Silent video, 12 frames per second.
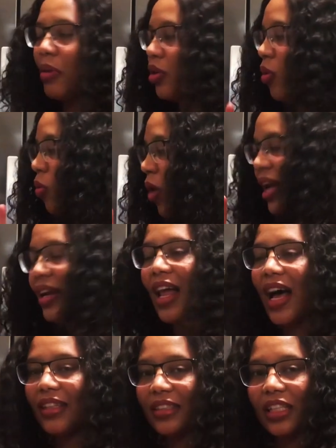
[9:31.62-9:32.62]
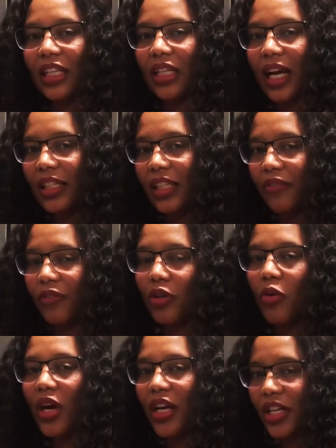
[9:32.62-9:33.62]
for the one last thing that needs to
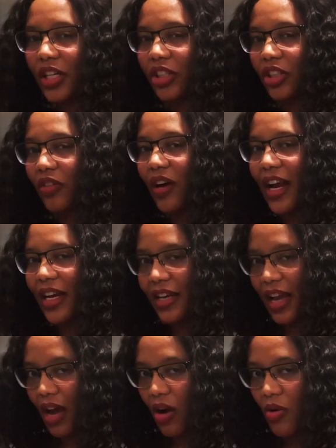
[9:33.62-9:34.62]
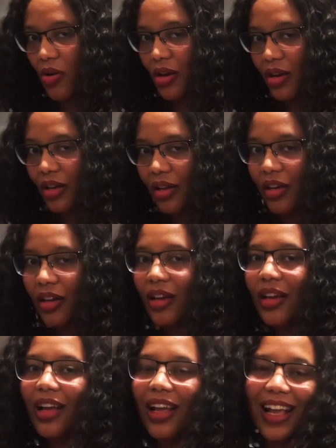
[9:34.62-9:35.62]
go in here, so right now,
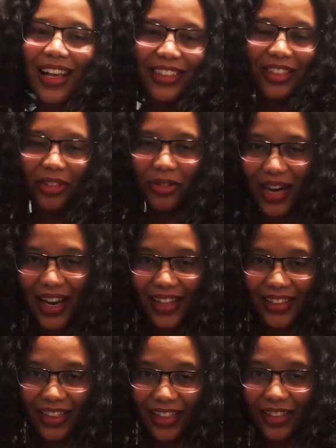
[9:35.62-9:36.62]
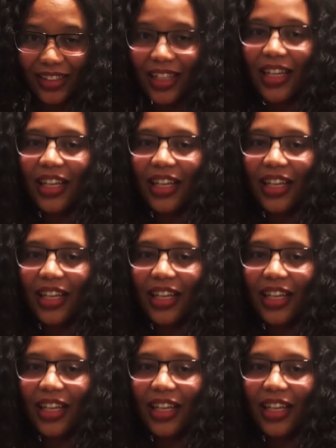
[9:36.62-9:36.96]
is the raisins.